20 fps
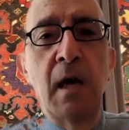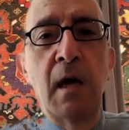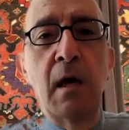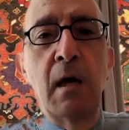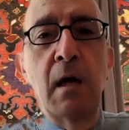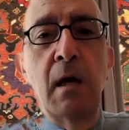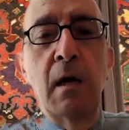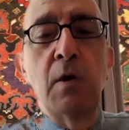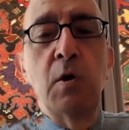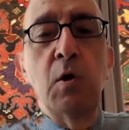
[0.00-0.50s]

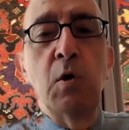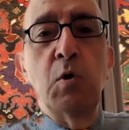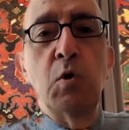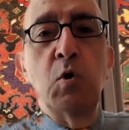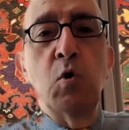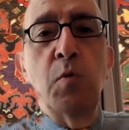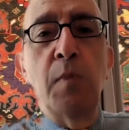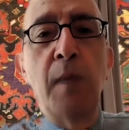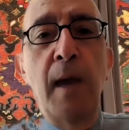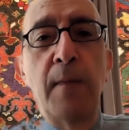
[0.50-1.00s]

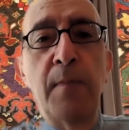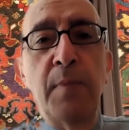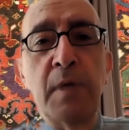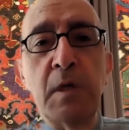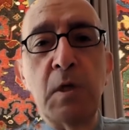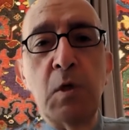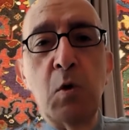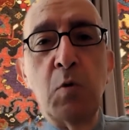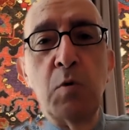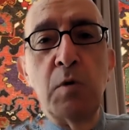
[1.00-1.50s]
YouTube
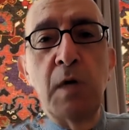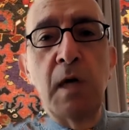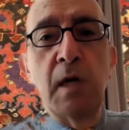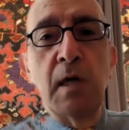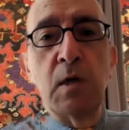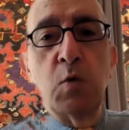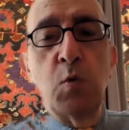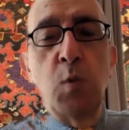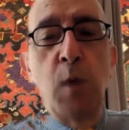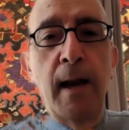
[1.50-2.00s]
episode
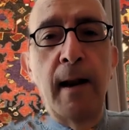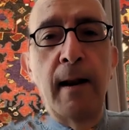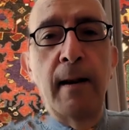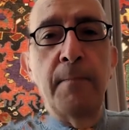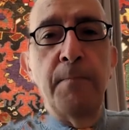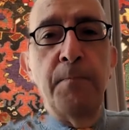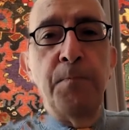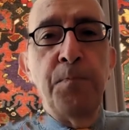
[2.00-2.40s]
as well.